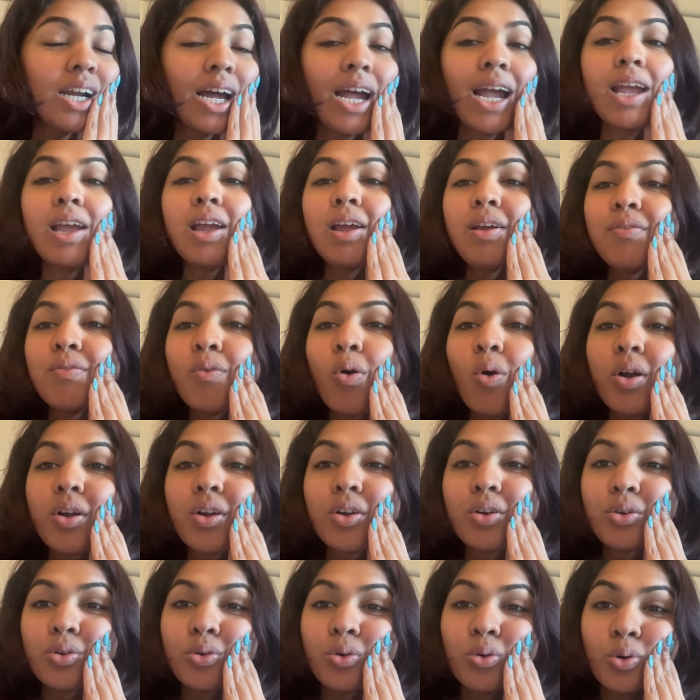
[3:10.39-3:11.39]
I
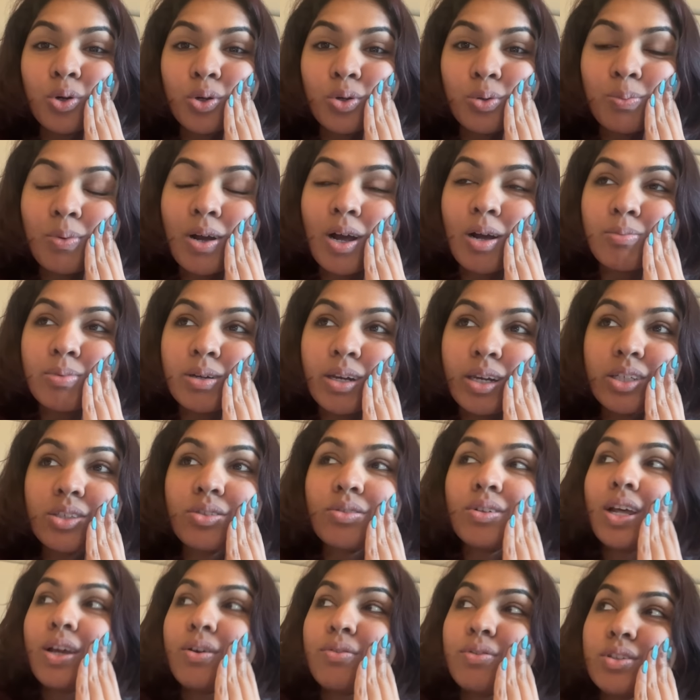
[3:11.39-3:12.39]
wanted to go to
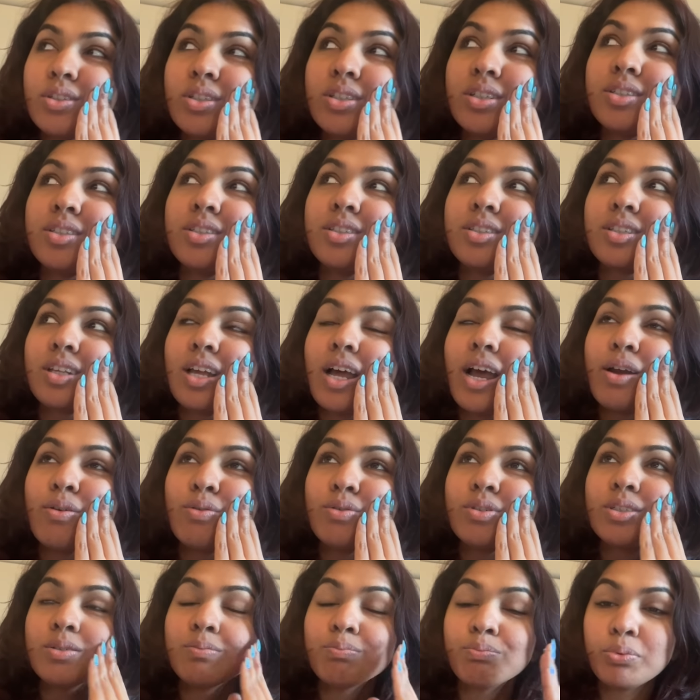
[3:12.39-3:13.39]
Mahabaleshwar ever since I
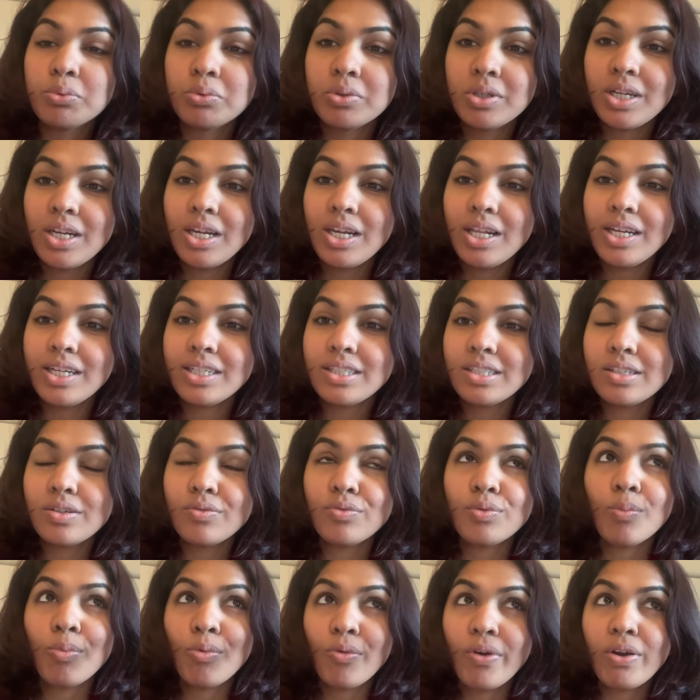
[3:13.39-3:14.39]
was in Pune, like
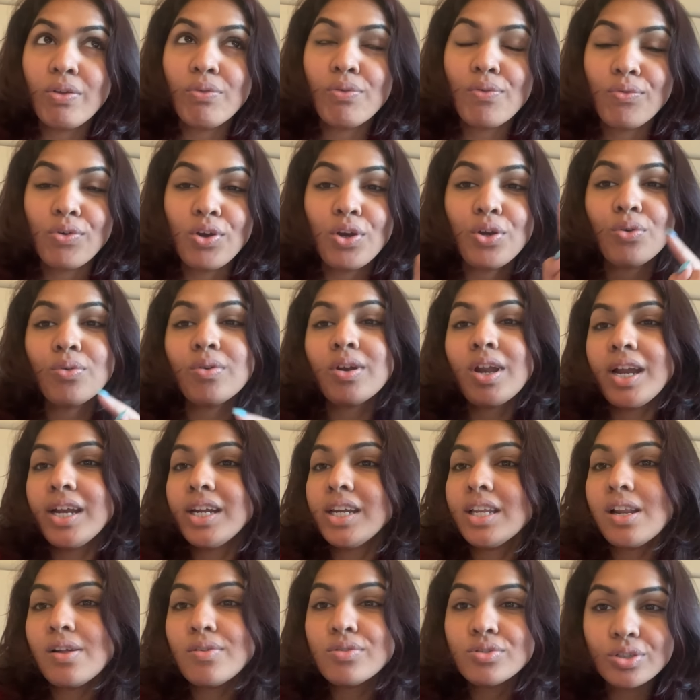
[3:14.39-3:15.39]
from 2015 to
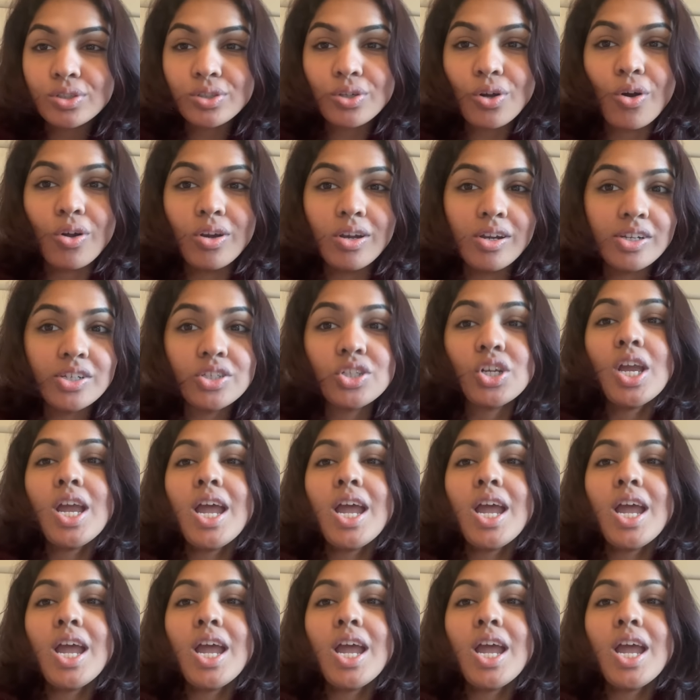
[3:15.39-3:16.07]
19 I was in college,